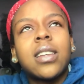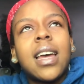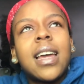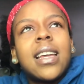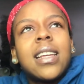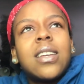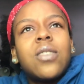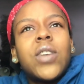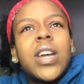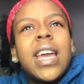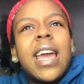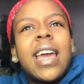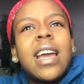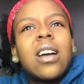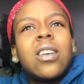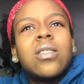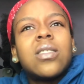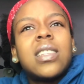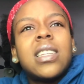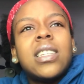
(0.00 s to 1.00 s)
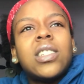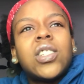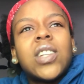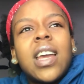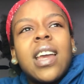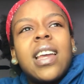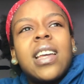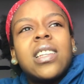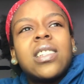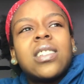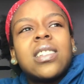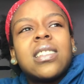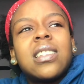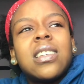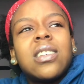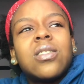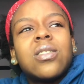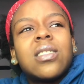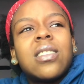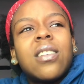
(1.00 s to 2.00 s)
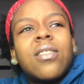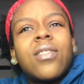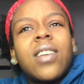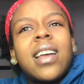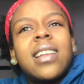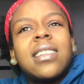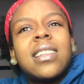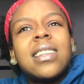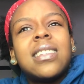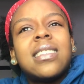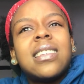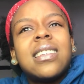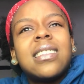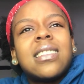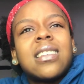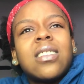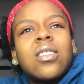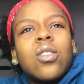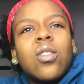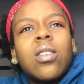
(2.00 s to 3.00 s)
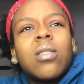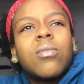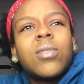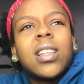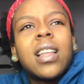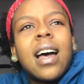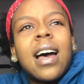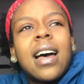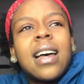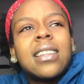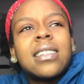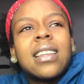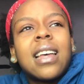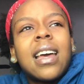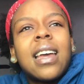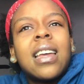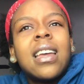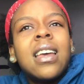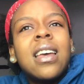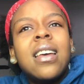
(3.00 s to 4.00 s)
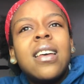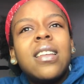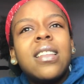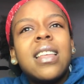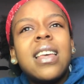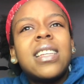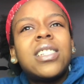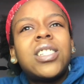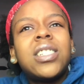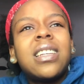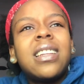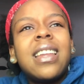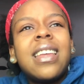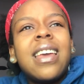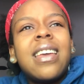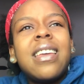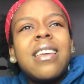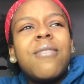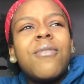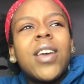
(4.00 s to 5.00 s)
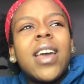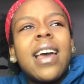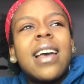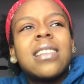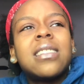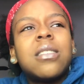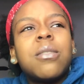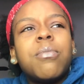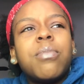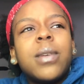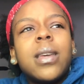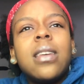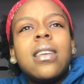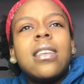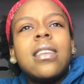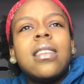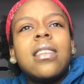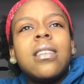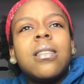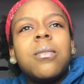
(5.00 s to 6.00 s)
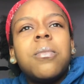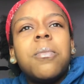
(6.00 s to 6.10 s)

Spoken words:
Like, we ain't gonna see change until stuff like this isn't normalized. Like, it shouldn't even have to be